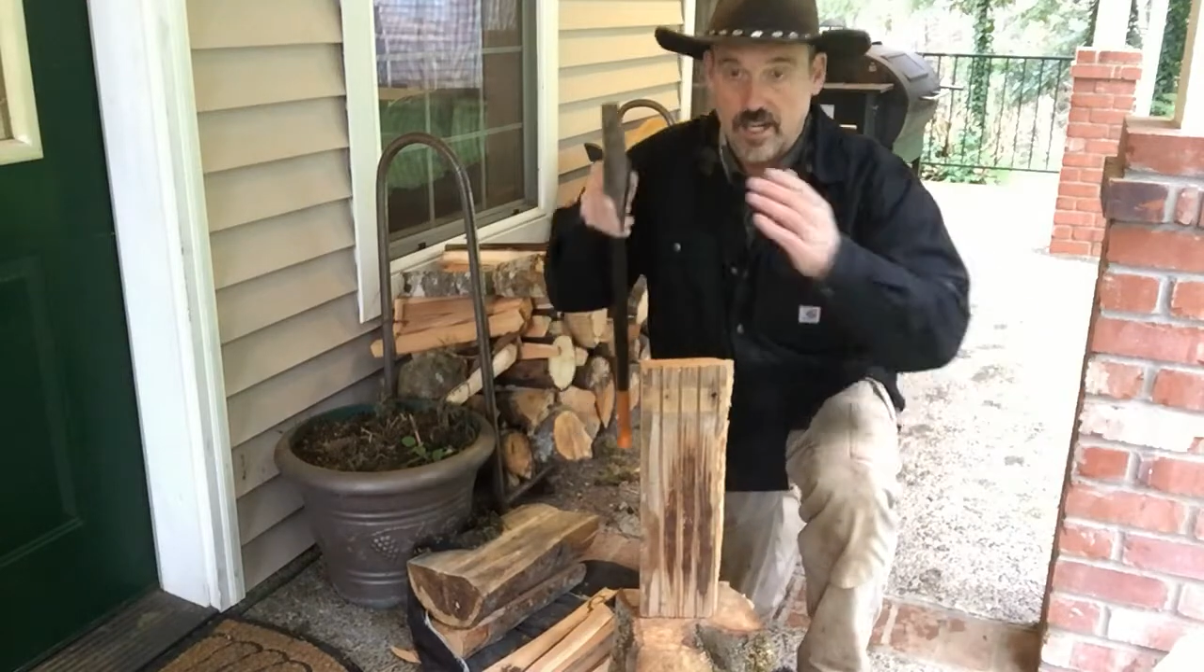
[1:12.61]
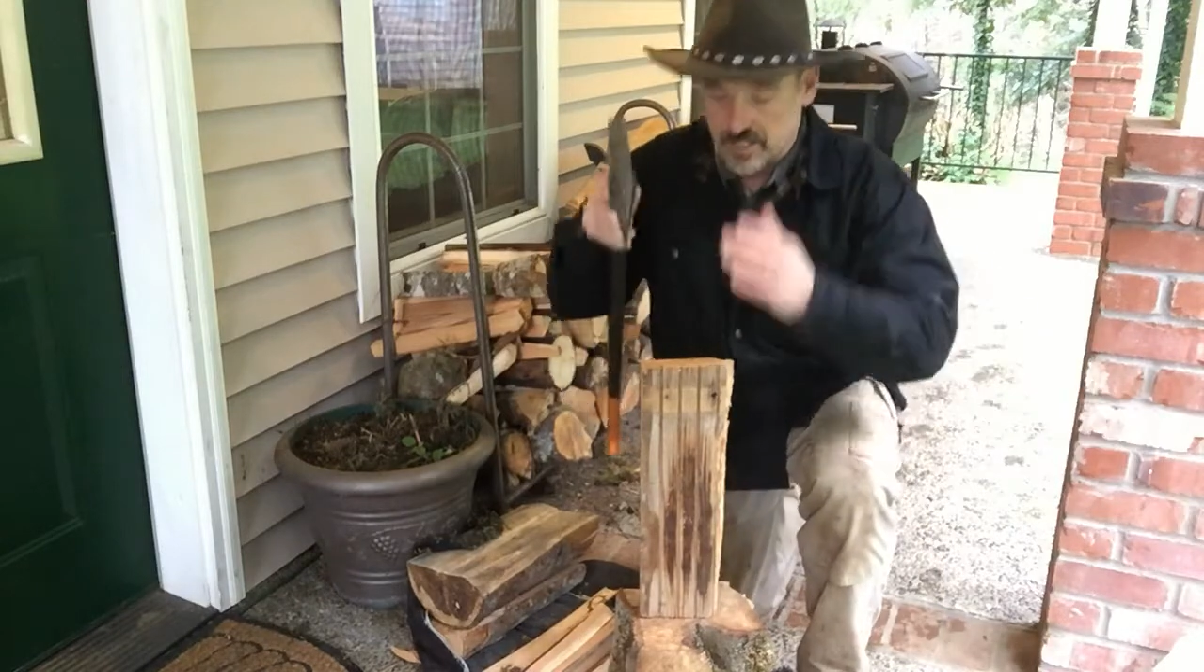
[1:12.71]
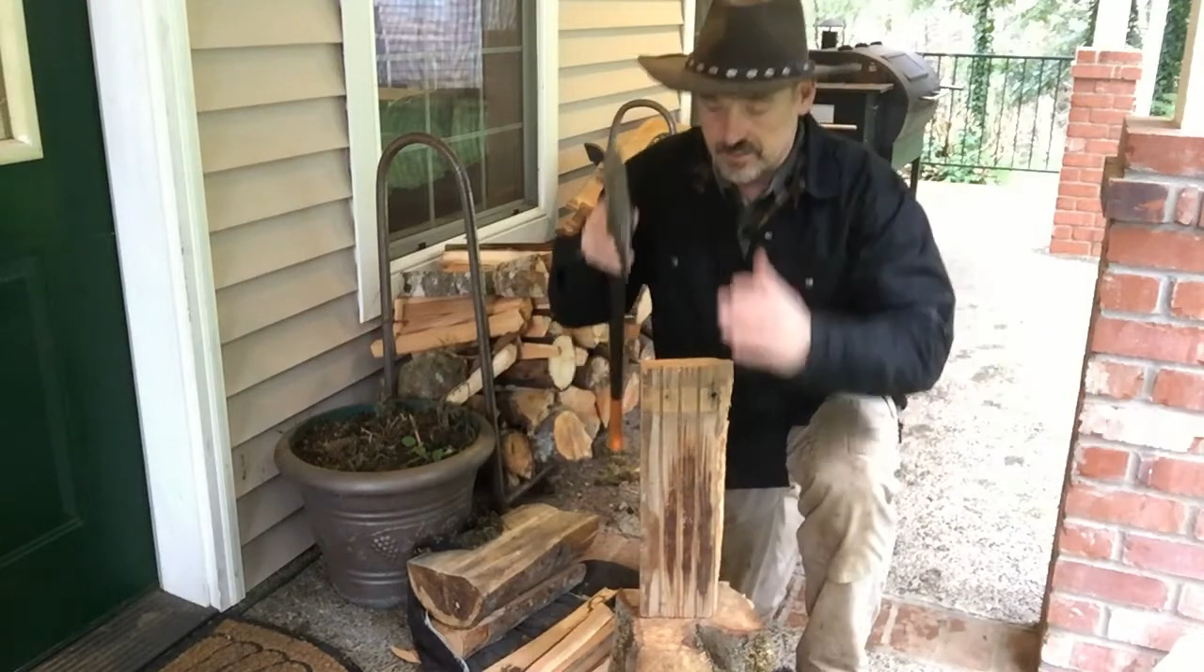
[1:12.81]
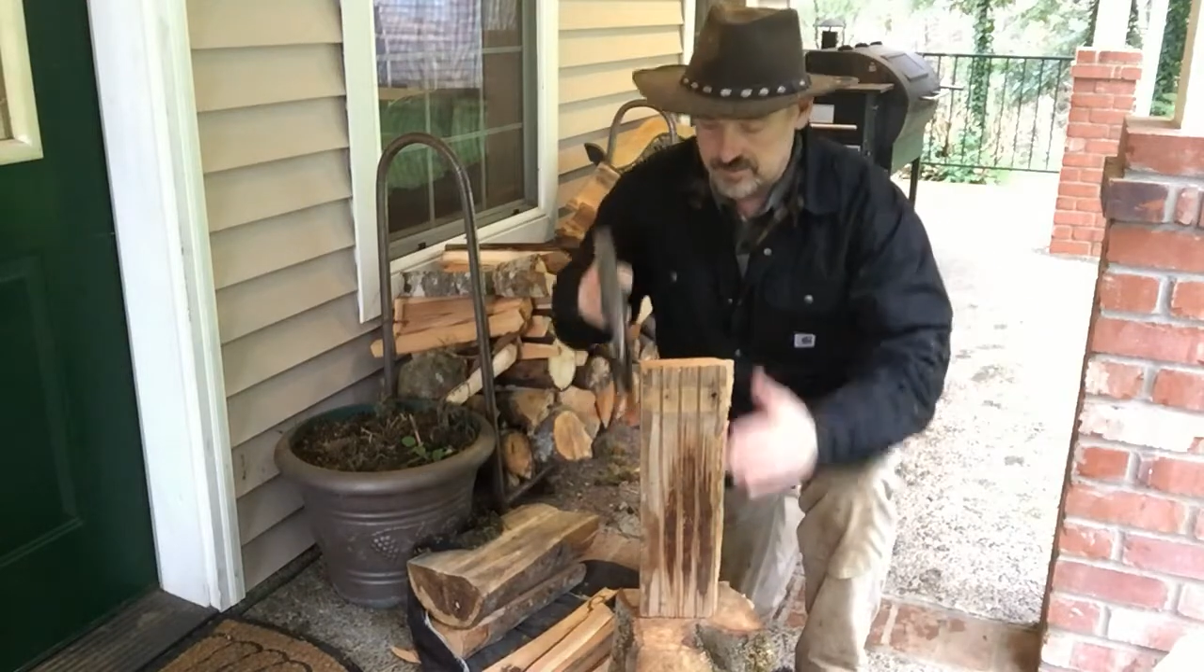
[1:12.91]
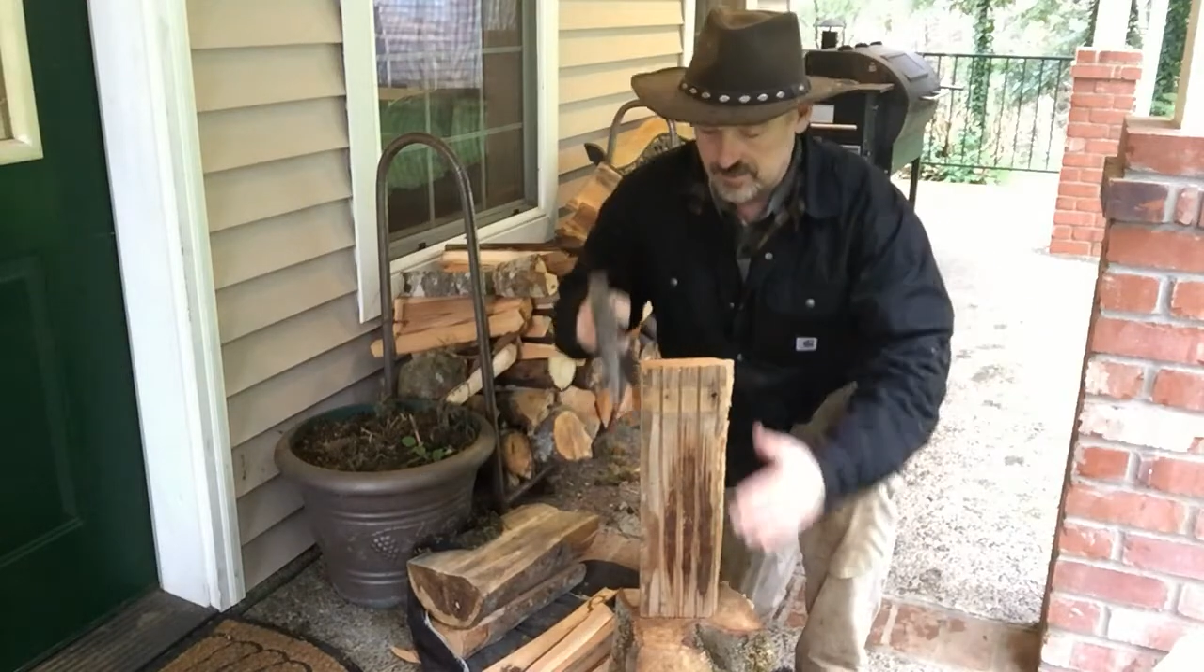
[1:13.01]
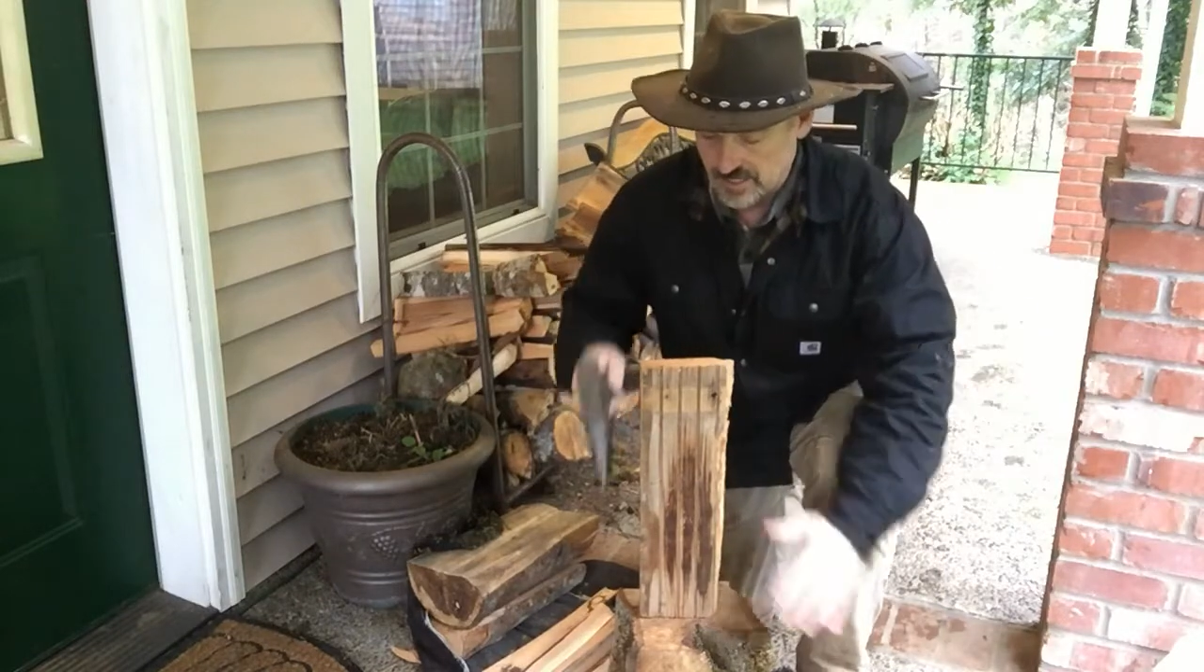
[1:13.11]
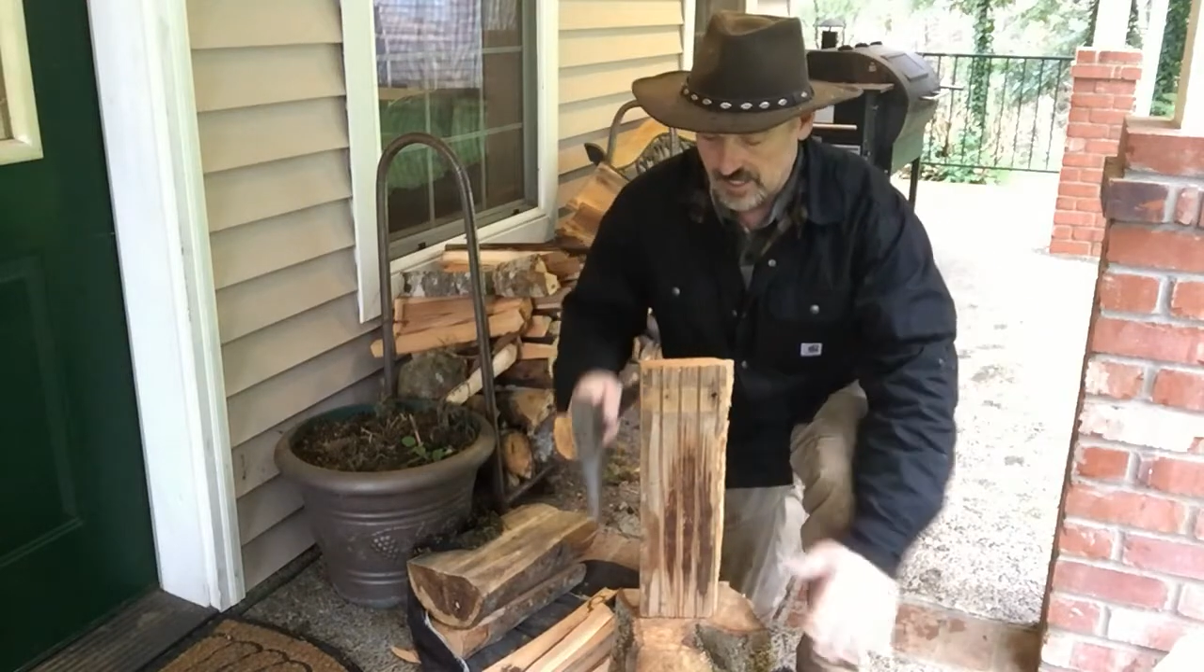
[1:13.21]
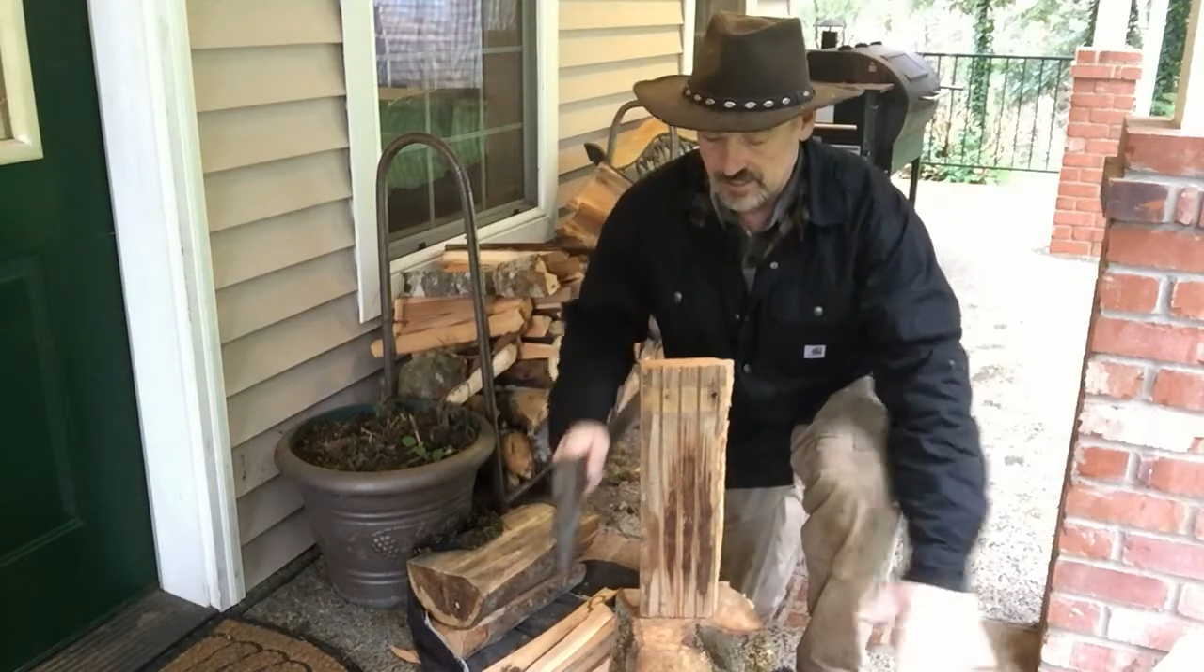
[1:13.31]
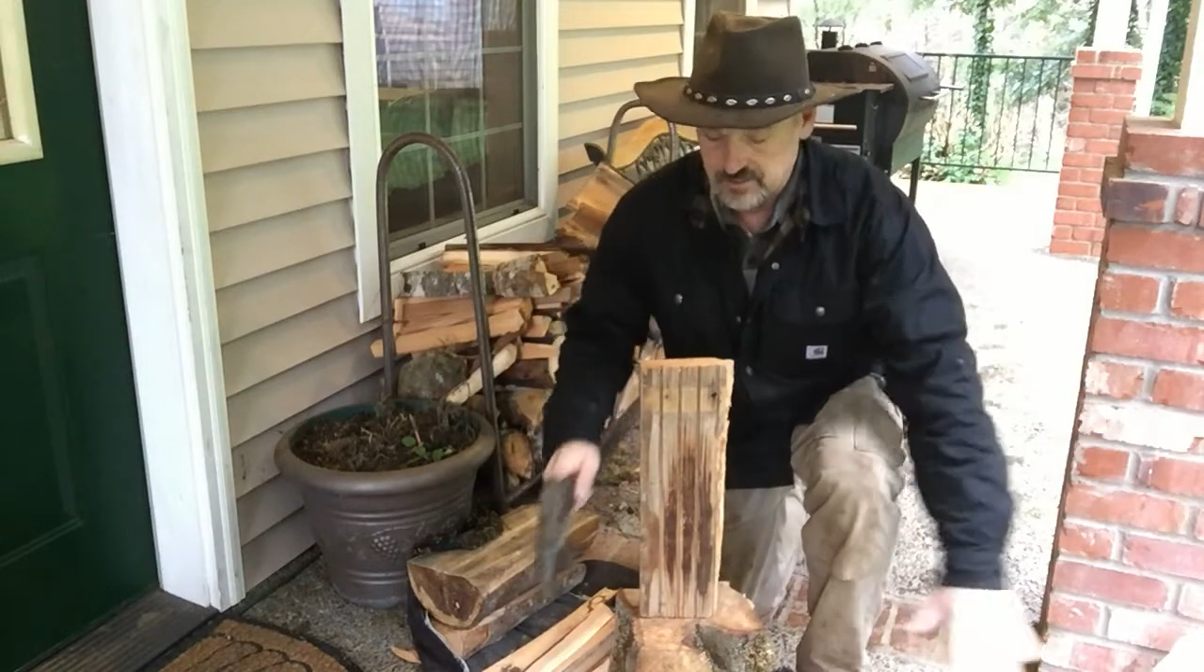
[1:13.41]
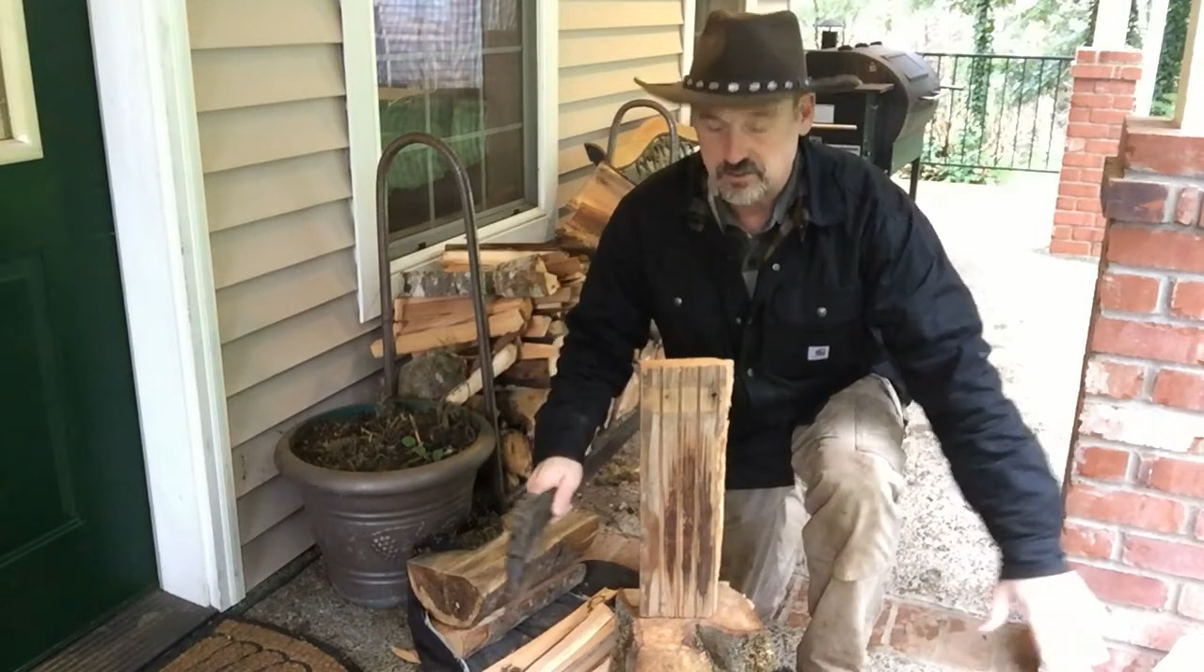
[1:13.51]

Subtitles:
as the axe